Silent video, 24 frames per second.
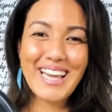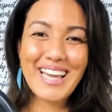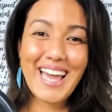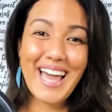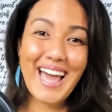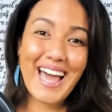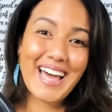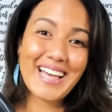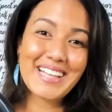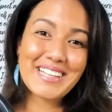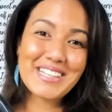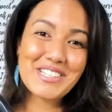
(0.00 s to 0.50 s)

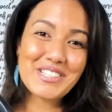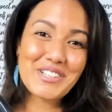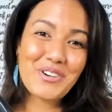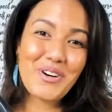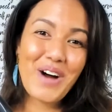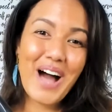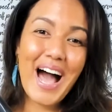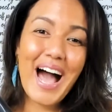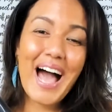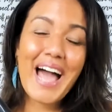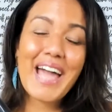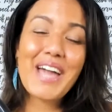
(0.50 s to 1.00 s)
And
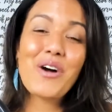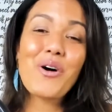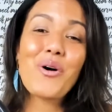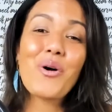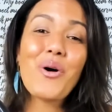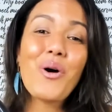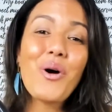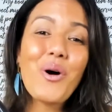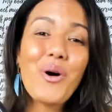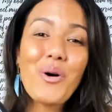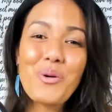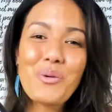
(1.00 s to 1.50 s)
so I
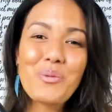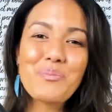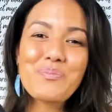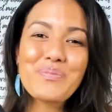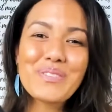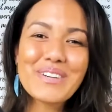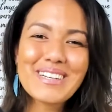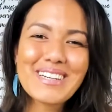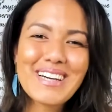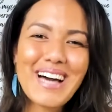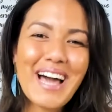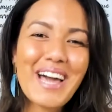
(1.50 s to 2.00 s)
hope
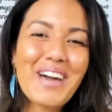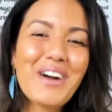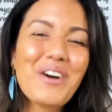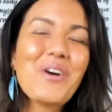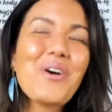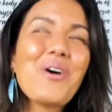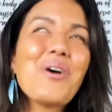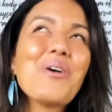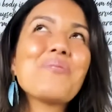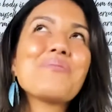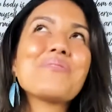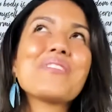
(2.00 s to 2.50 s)

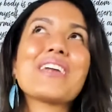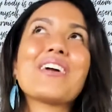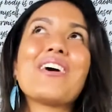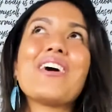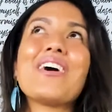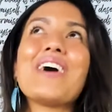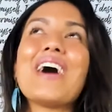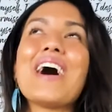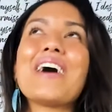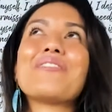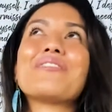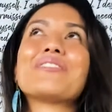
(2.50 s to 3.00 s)
that
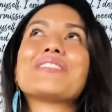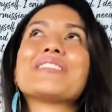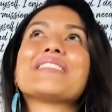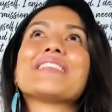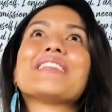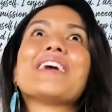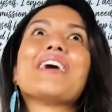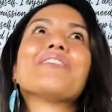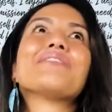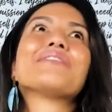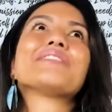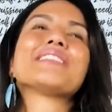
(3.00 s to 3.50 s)
I would
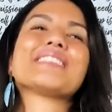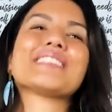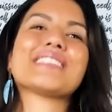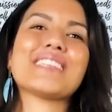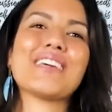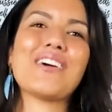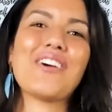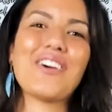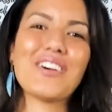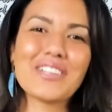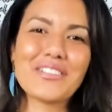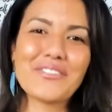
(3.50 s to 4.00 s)
love to
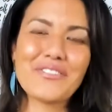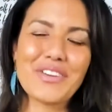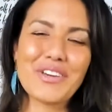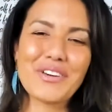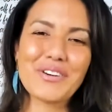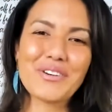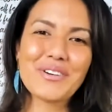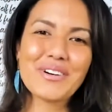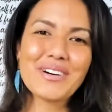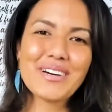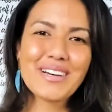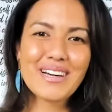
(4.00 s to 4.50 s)
see all of
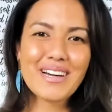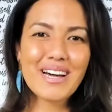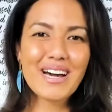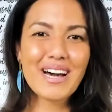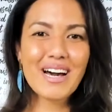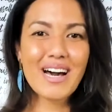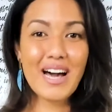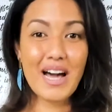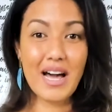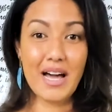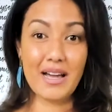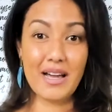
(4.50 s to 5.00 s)
you
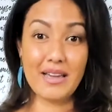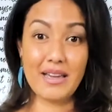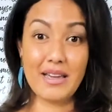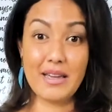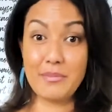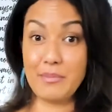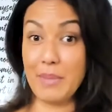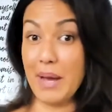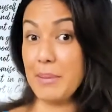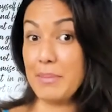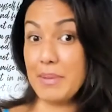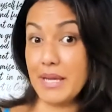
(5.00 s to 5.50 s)

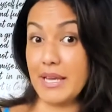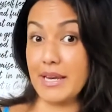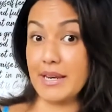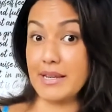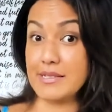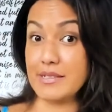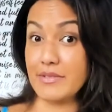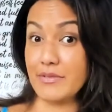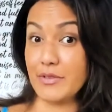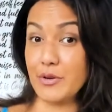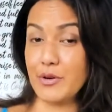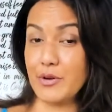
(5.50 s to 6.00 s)
in my
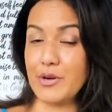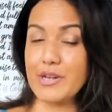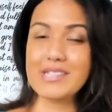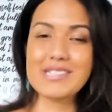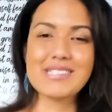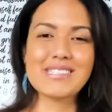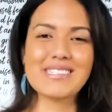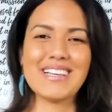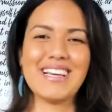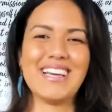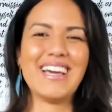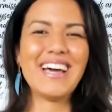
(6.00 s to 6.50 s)
bikinis, of
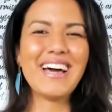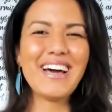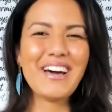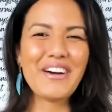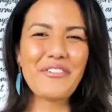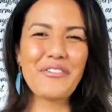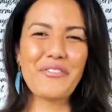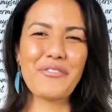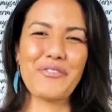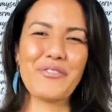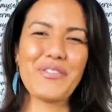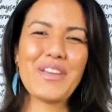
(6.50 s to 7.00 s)
course,
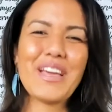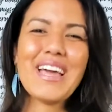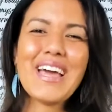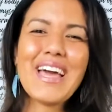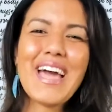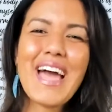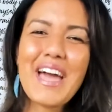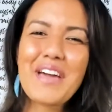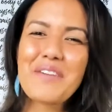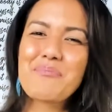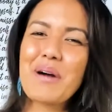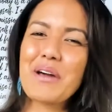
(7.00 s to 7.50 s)

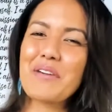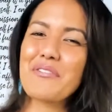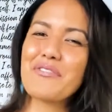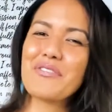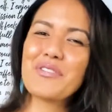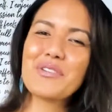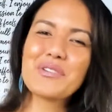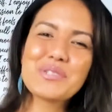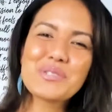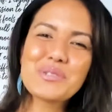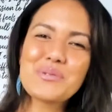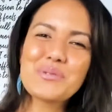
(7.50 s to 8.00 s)
my
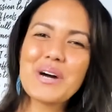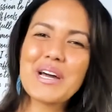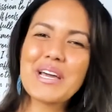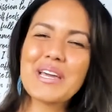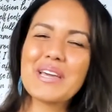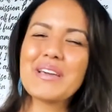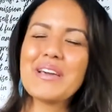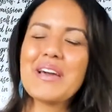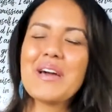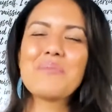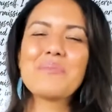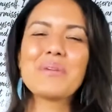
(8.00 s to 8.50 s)

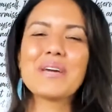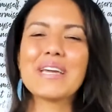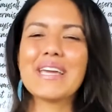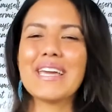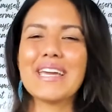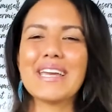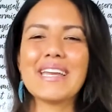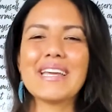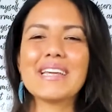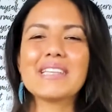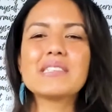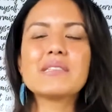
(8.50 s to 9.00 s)
Fusoi
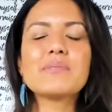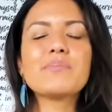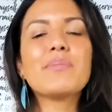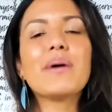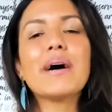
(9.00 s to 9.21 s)
bikinis.